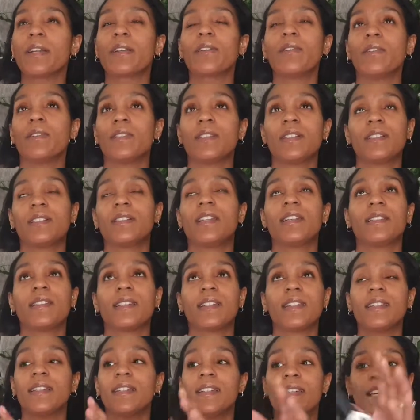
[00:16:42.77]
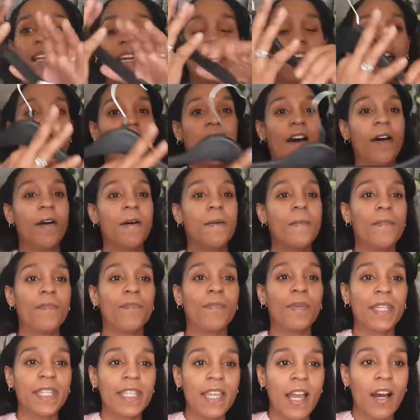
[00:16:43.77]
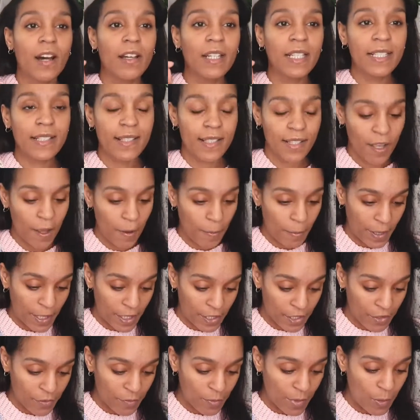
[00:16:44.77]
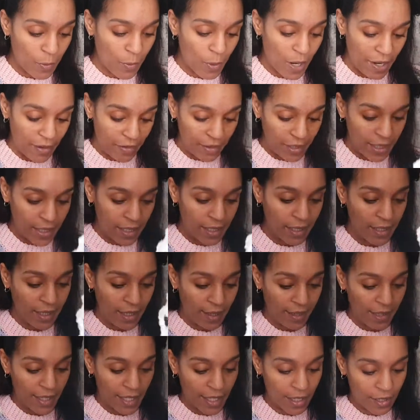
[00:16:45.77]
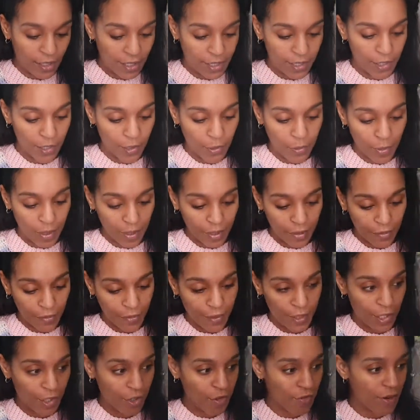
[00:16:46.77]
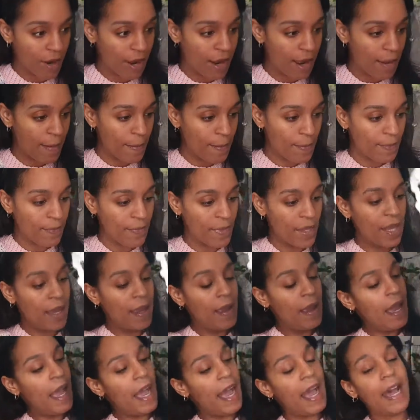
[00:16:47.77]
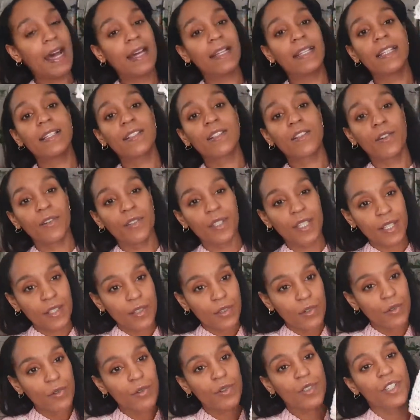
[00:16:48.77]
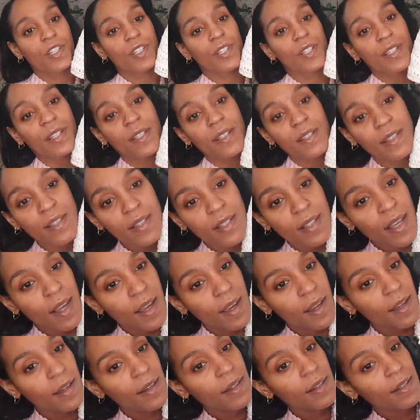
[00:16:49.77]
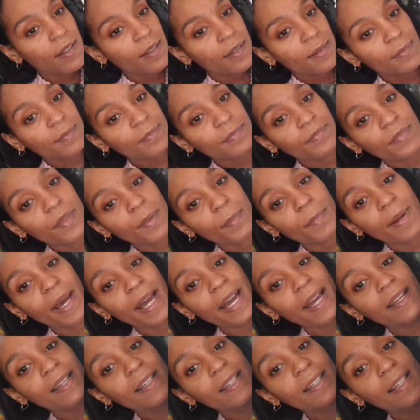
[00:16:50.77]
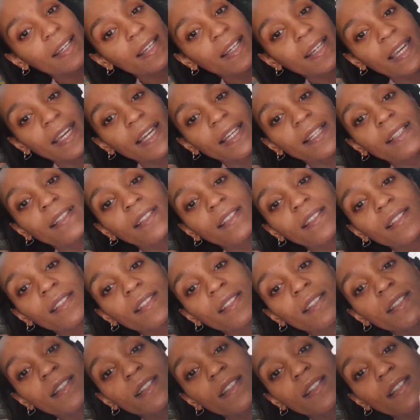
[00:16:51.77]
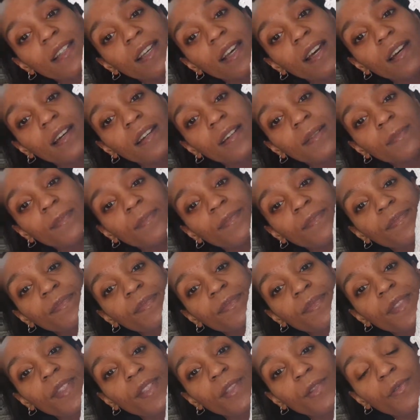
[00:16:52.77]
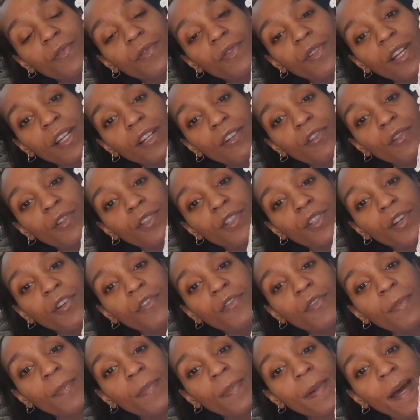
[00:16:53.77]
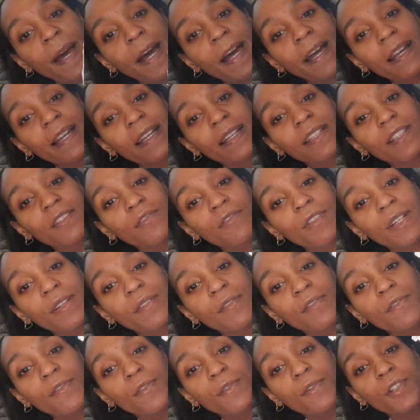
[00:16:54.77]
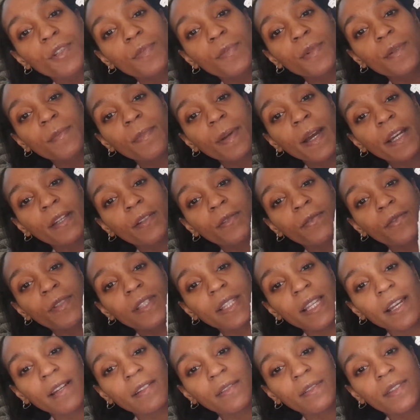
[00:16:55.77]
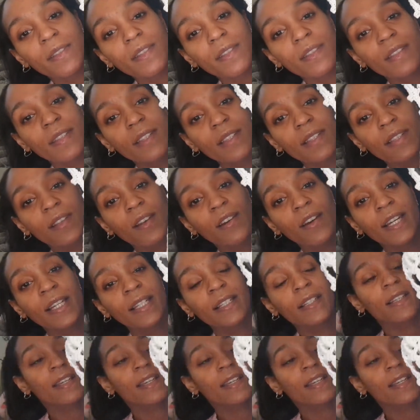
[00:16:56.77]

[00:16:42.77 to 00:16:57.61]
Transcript: God, does it? But yeah, I'll insert a picture of me wearing it. I think I took one for the gram, and it's got this gorgeous back again, sort of like crossover back, and the reinforcement panels down the side.